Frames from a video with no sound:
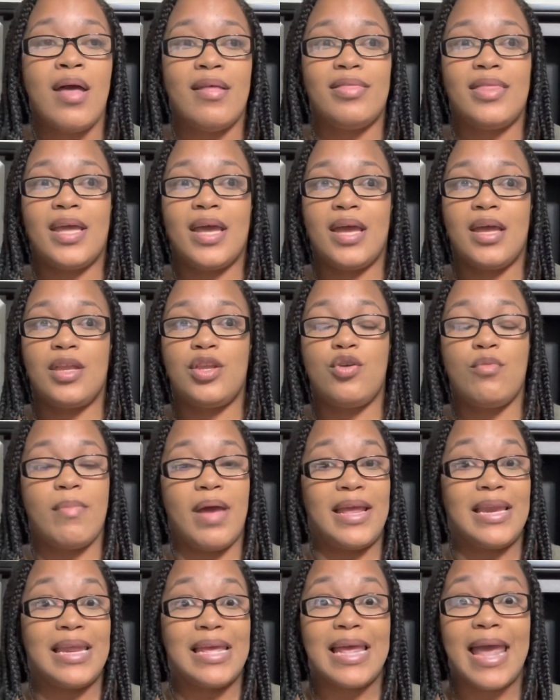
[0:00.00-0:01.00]
then you
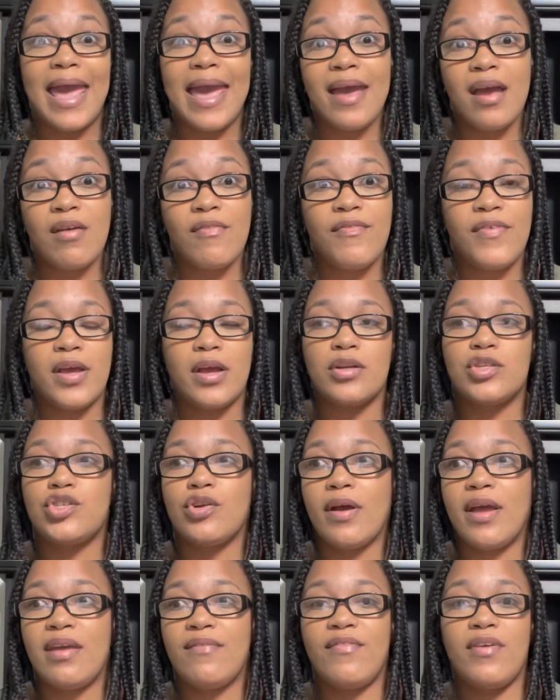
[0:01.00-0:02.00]
may need airfare,
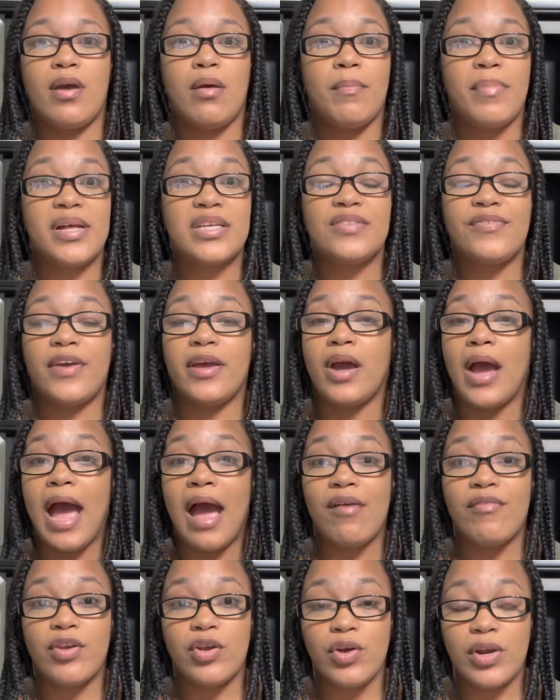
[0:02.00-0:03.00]
train fare, bus fare,
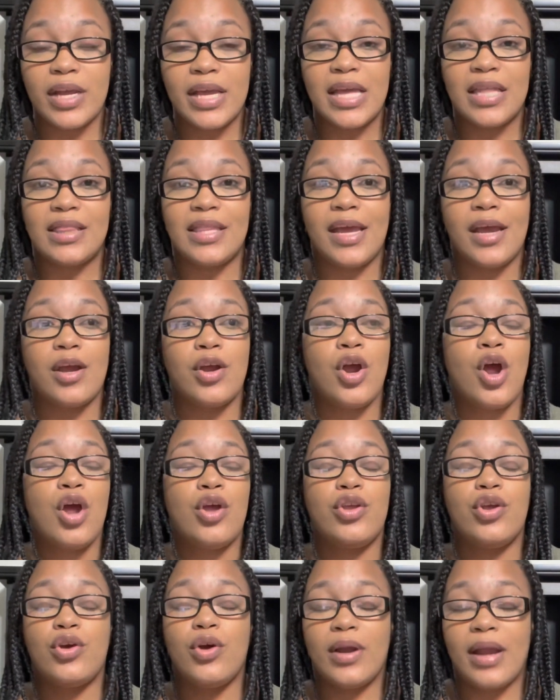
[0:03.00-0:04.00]
however you're going to get there,
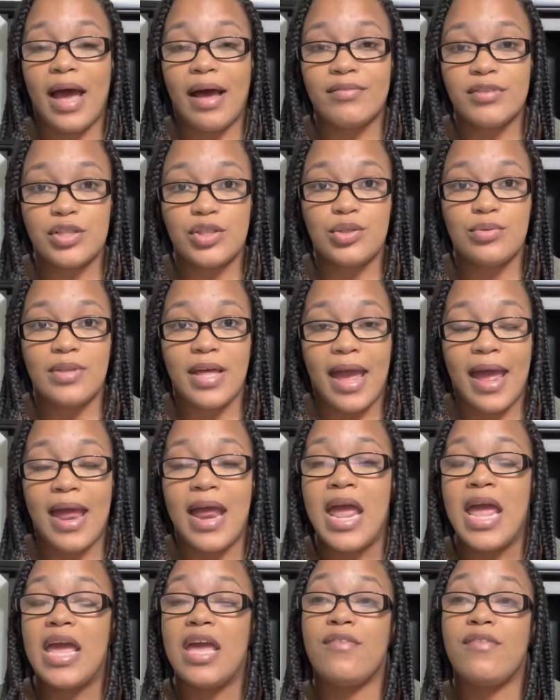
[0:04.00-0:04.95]
you're going to have to do that.